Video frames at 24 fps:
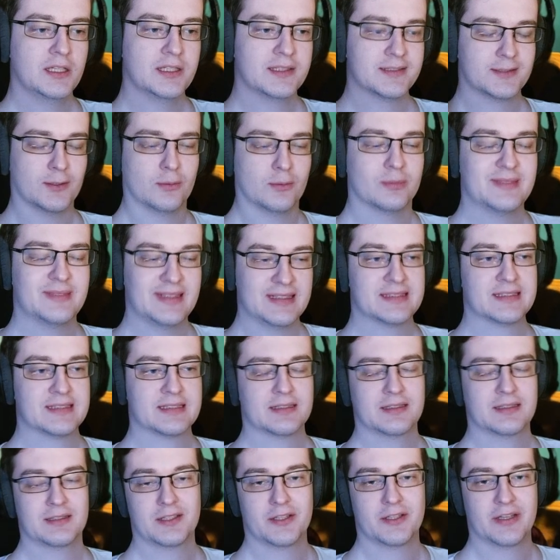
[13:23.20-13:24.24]
So
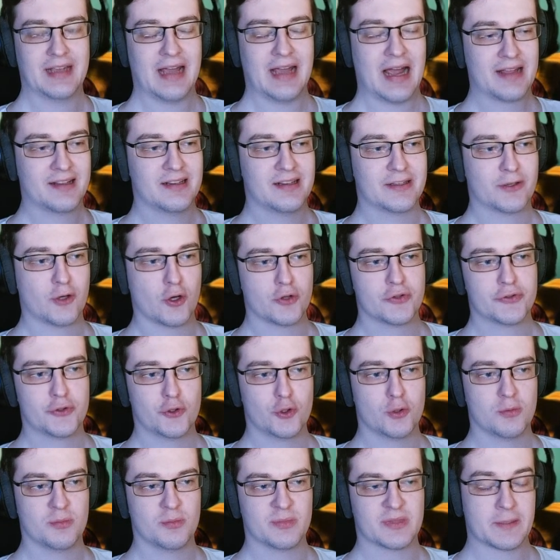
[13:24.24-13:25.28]
this idly
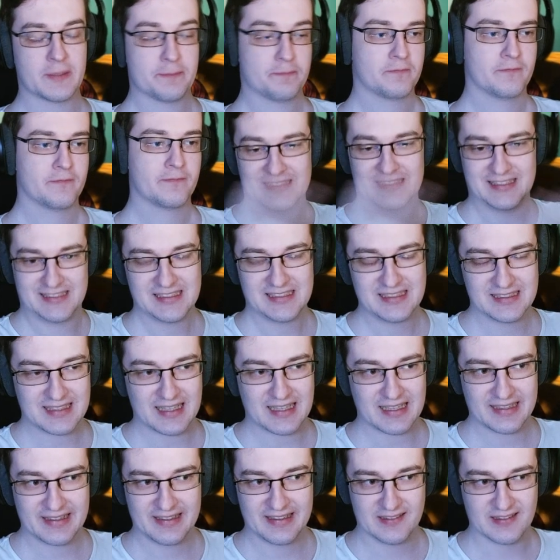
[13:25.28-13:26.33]
consumed single
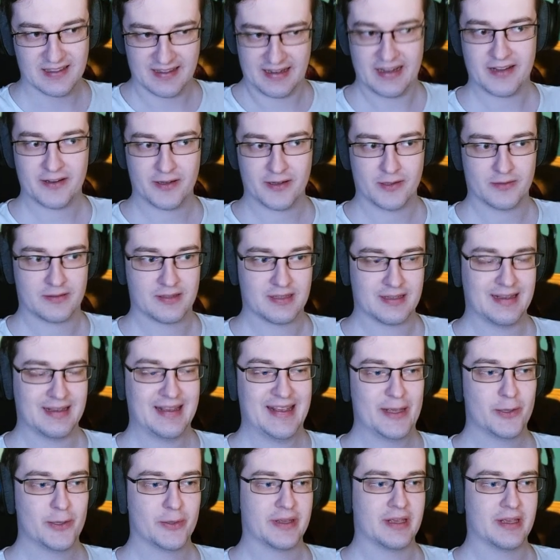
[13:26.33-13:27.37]
target heal, Regrowth,
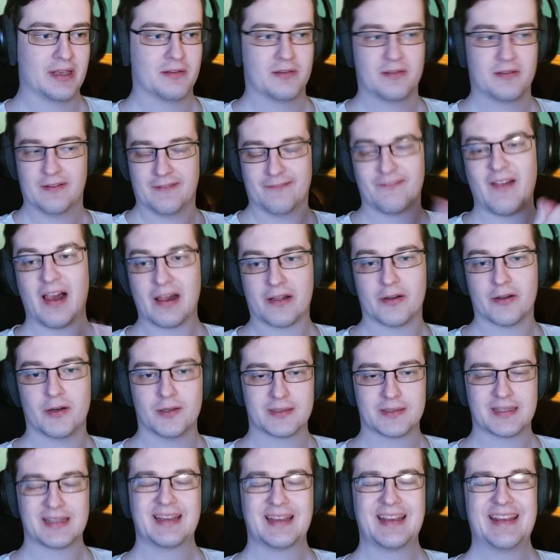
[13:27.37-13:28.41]
AoE, Bulk
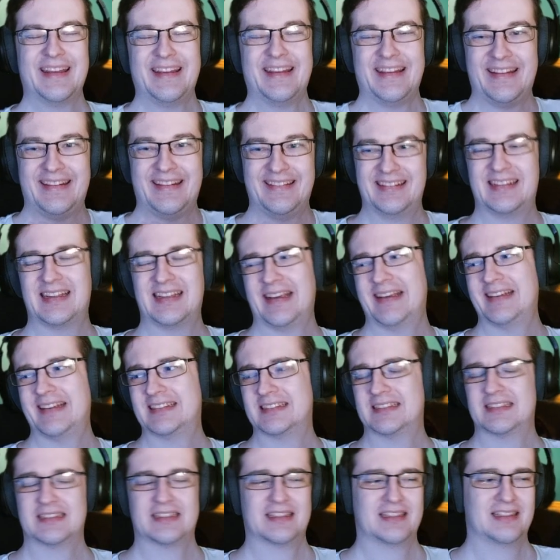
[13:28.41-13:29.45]
Growth. In the
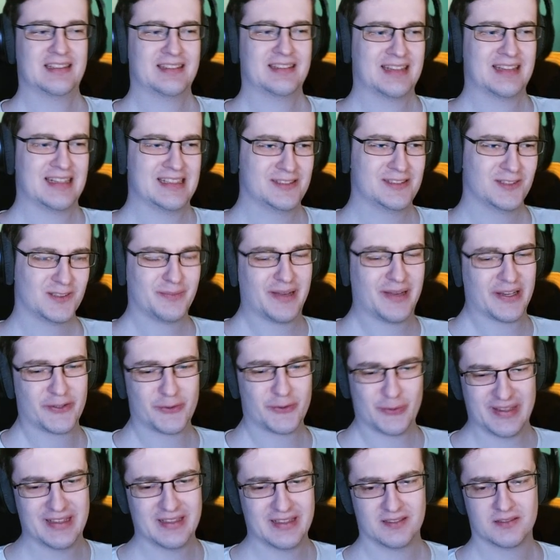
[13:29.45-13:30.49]
case there is not much
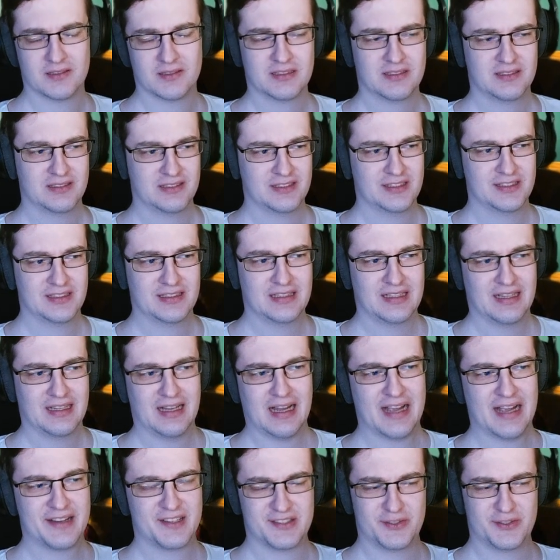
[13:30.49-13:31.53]
to heal,
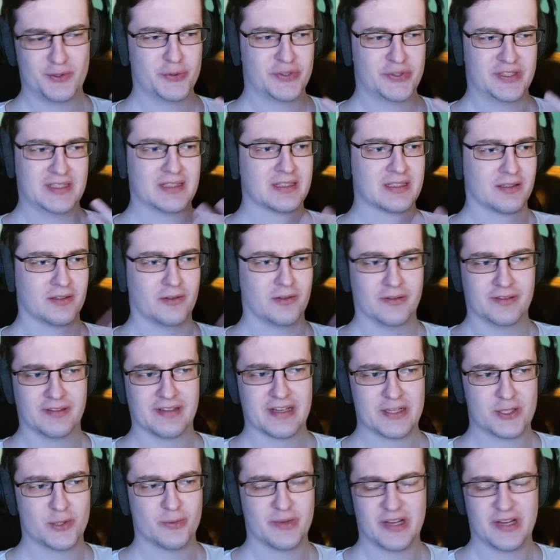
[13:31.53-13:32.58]
I just use it on
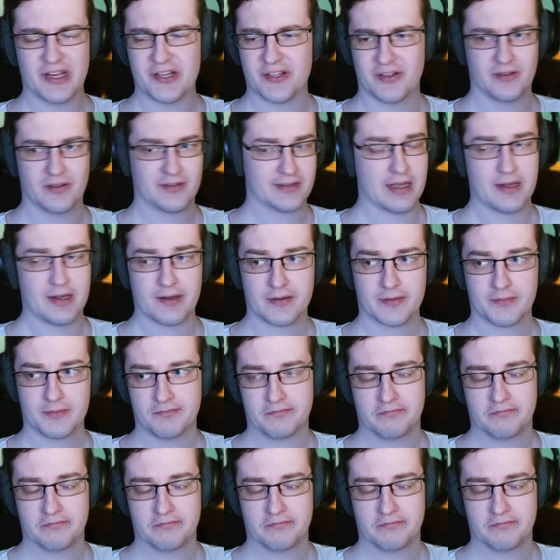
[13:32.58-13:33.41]
Rejuvenation on tank,